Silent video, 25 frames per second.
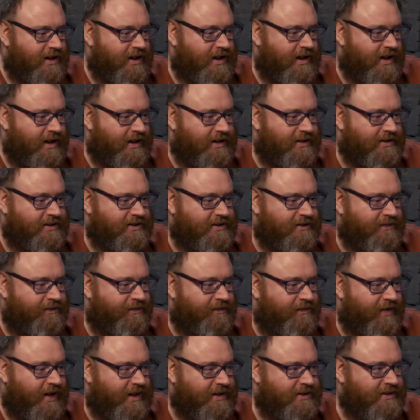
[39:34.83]
is to
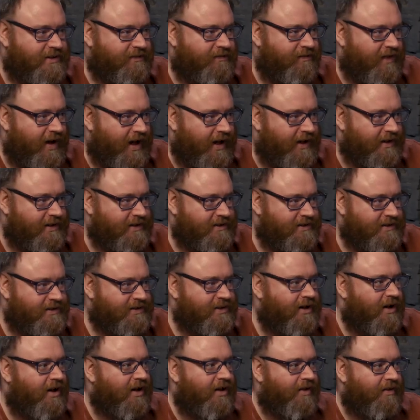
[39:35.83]
fix
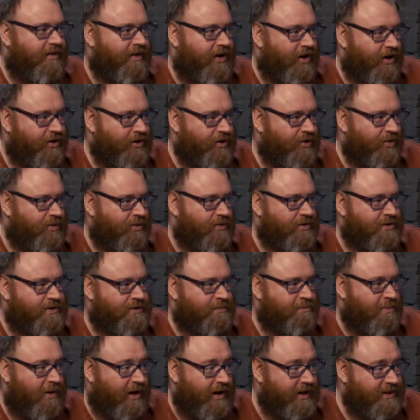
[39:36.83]
events that are
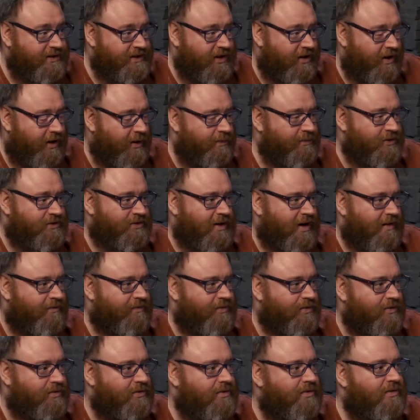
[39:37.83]
caused by time
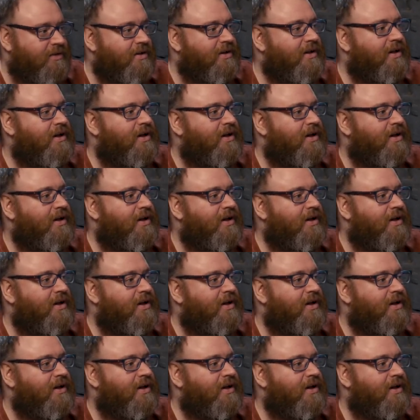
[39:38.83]
travel,